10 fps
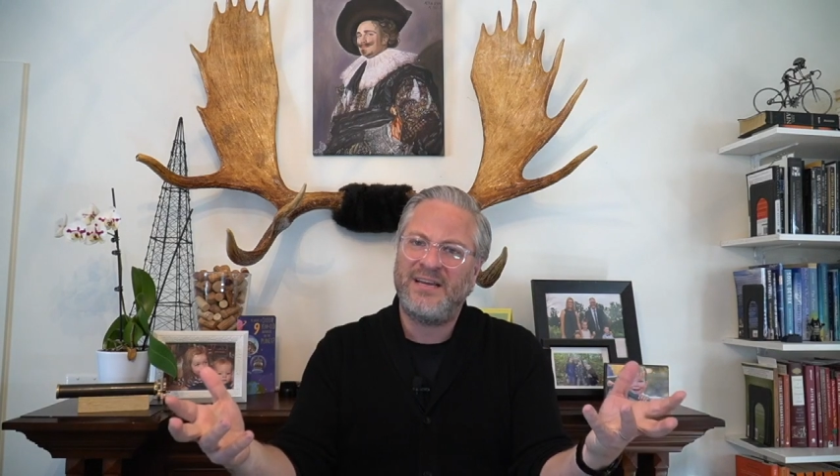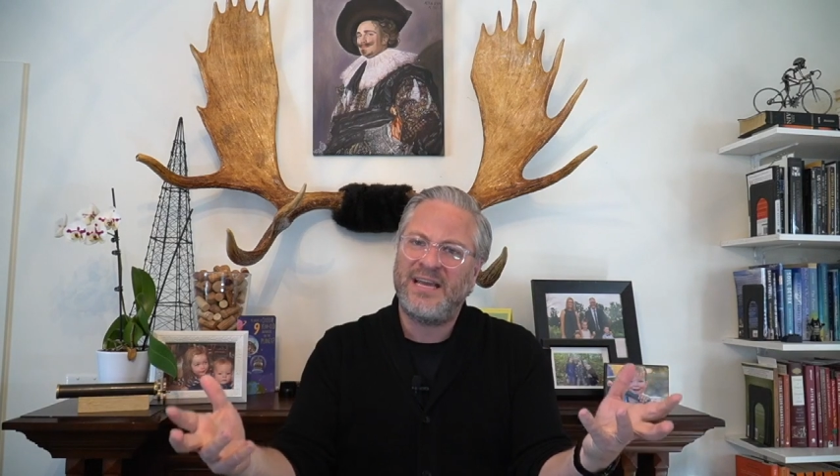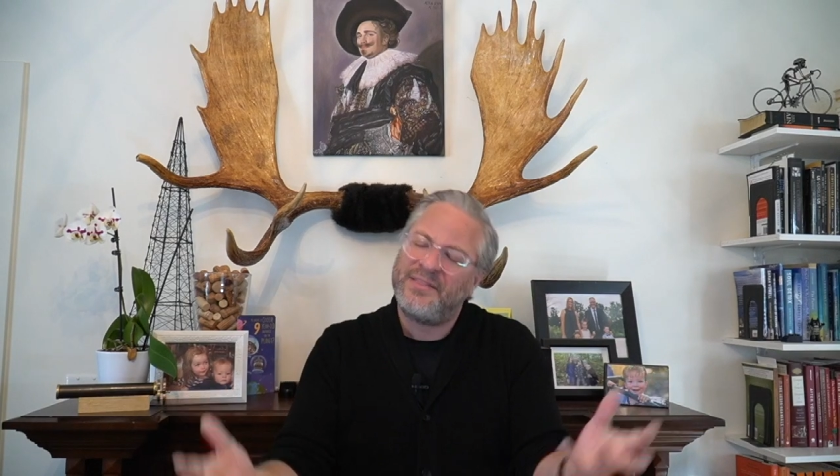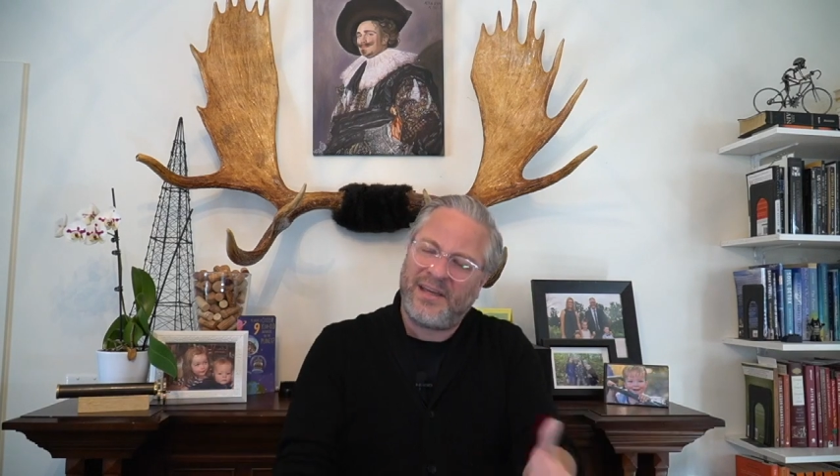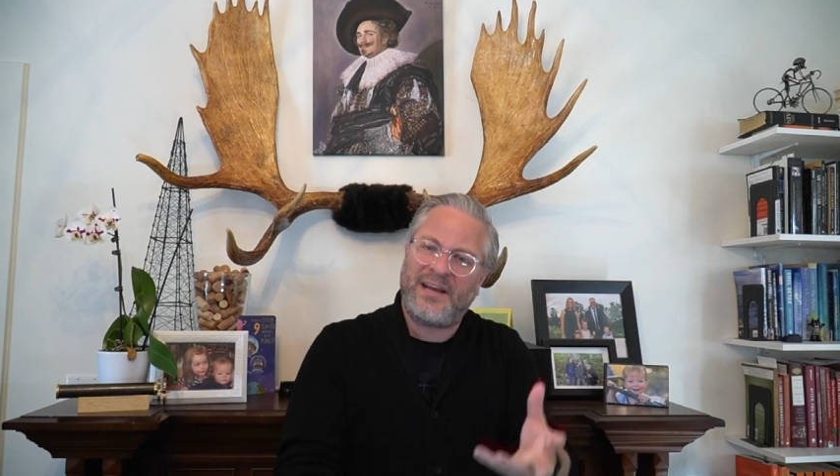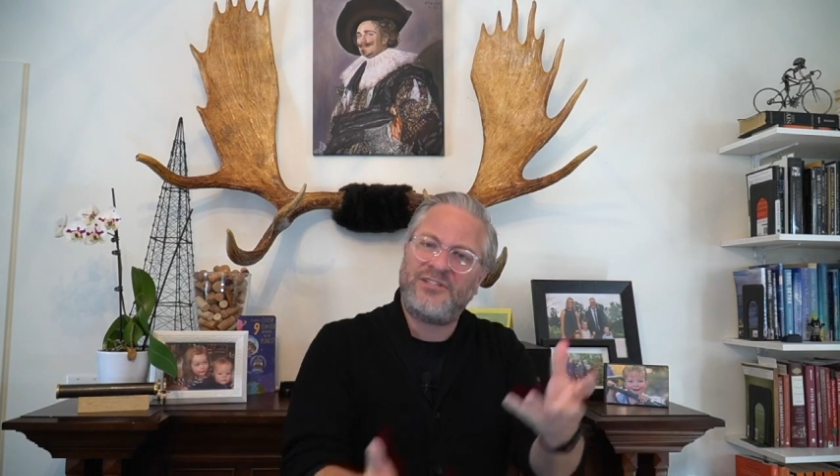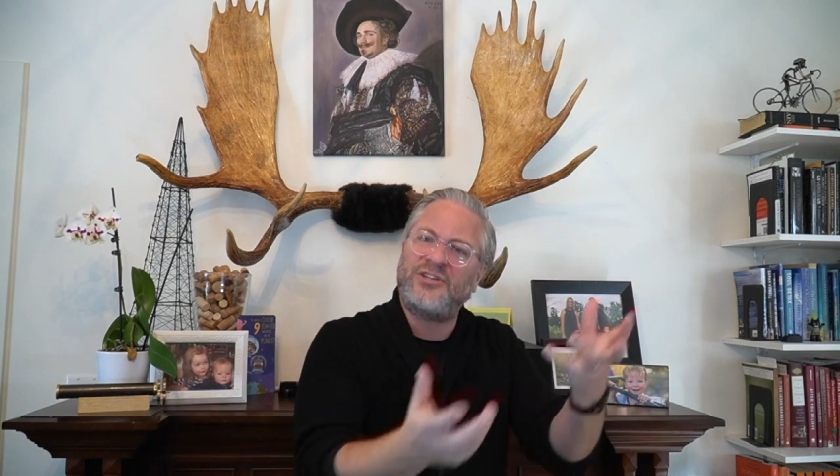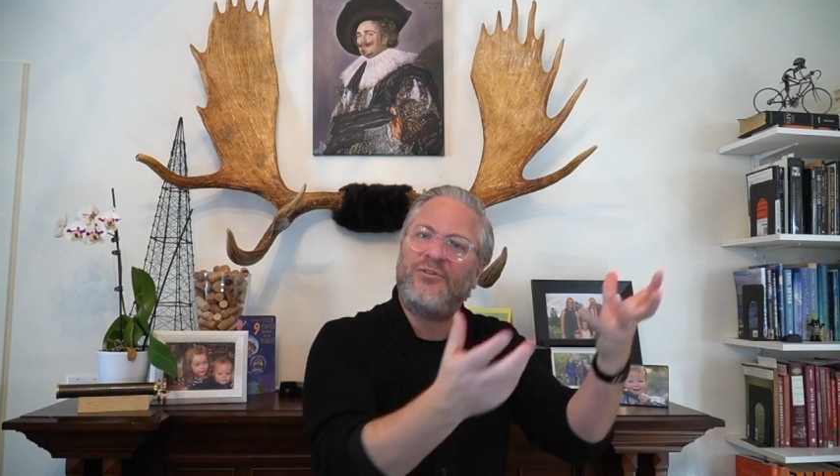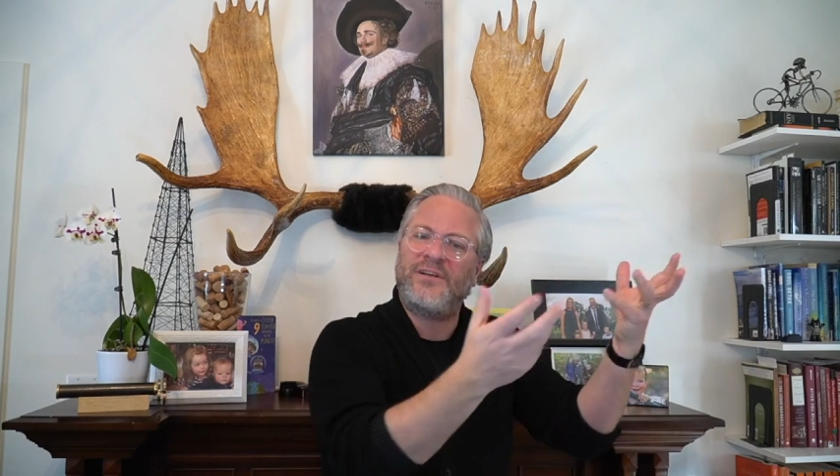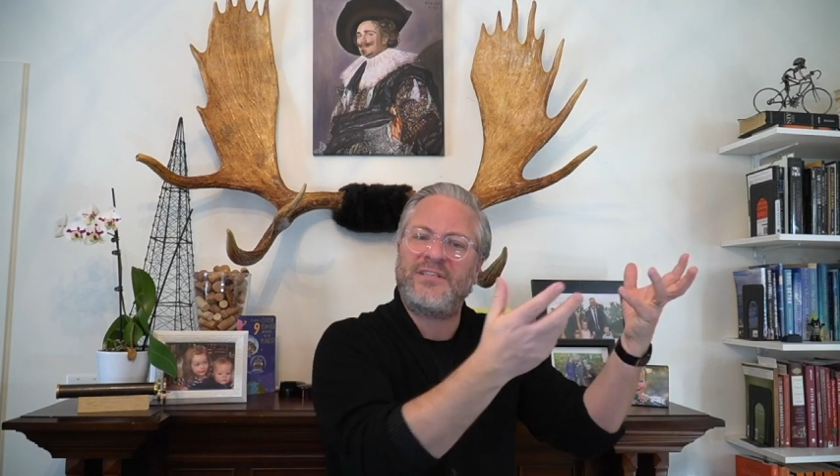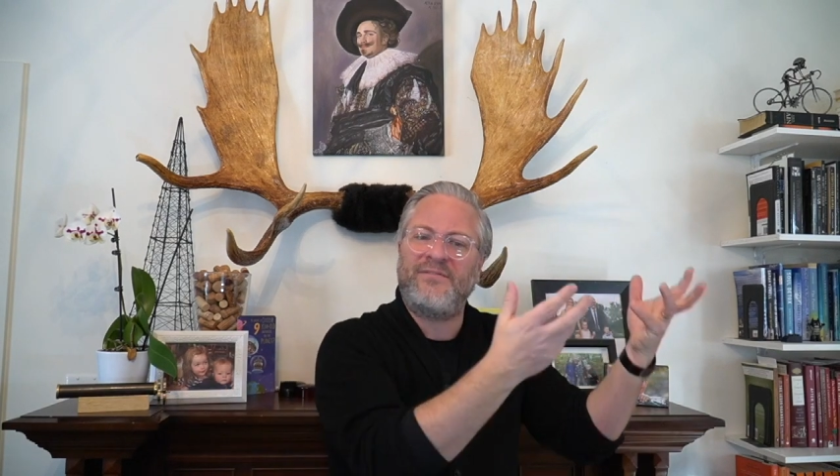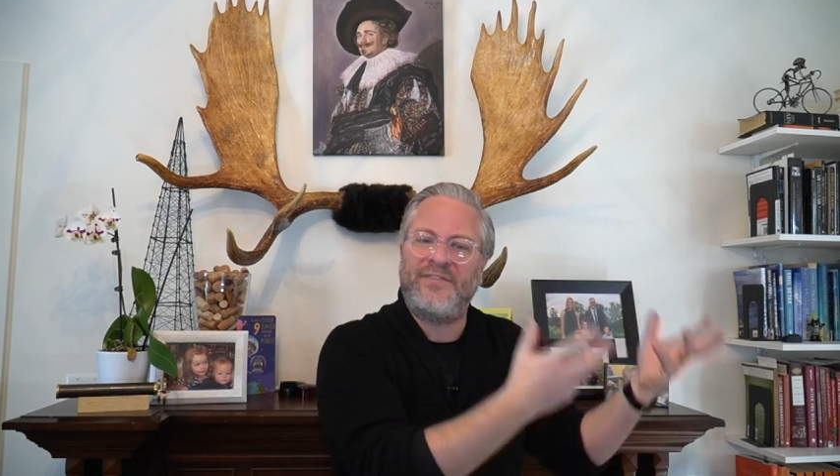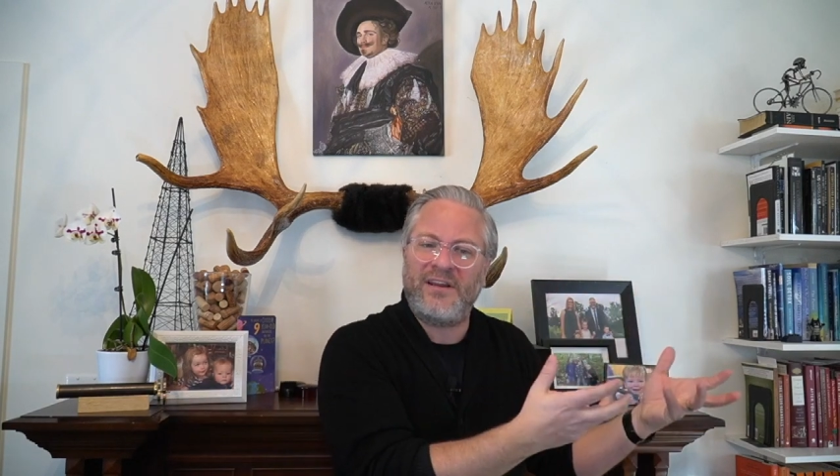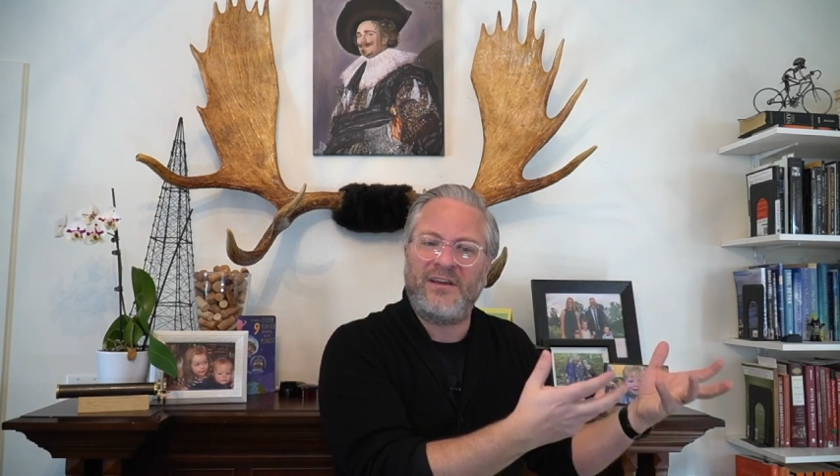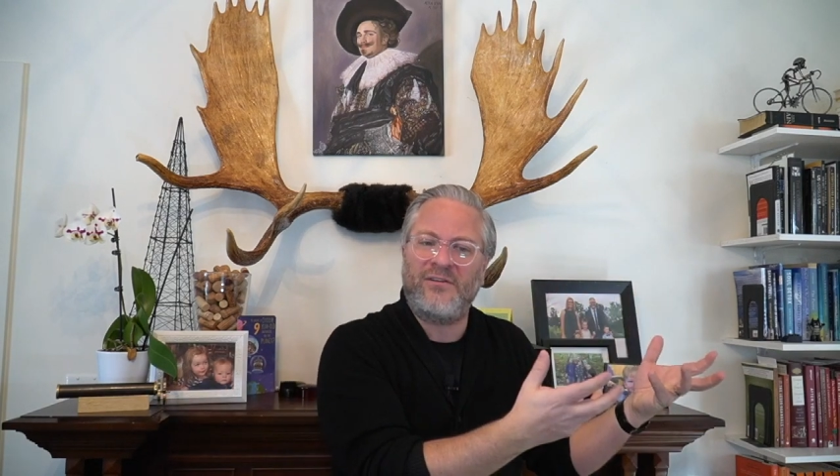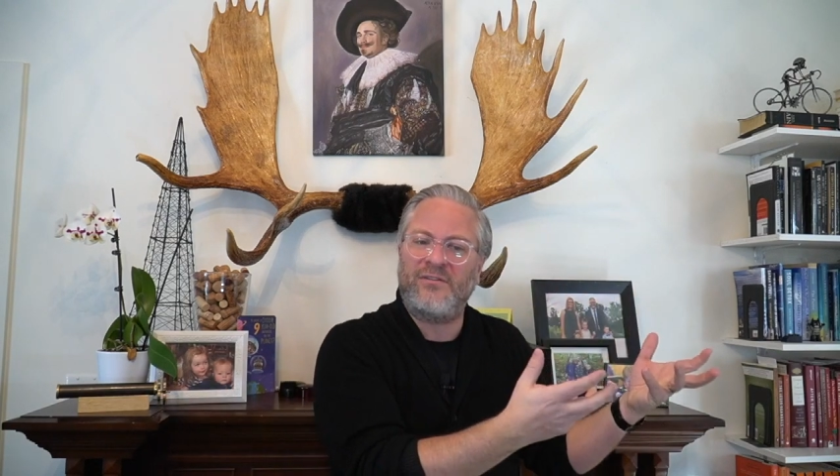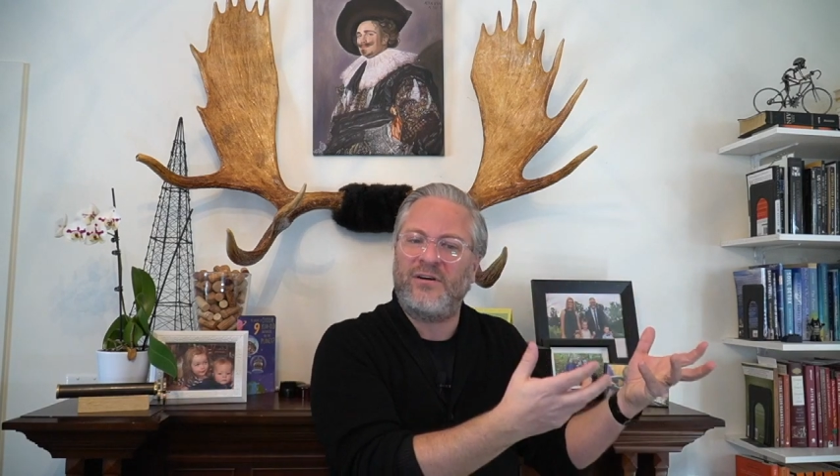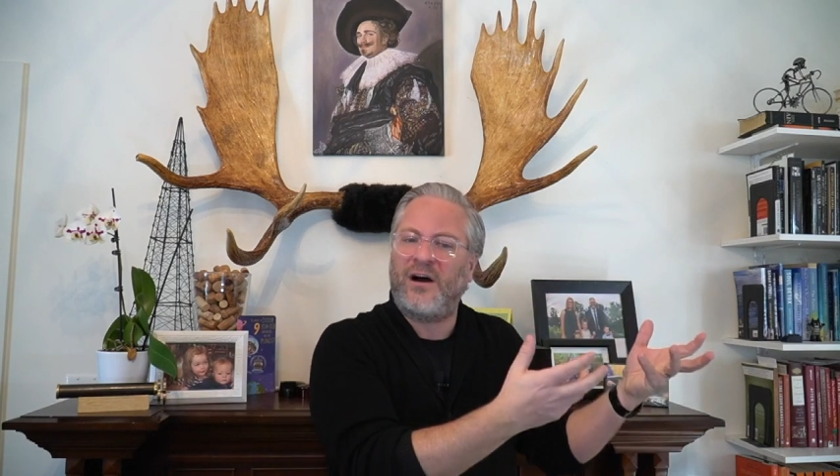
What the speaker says: and then I showed us a video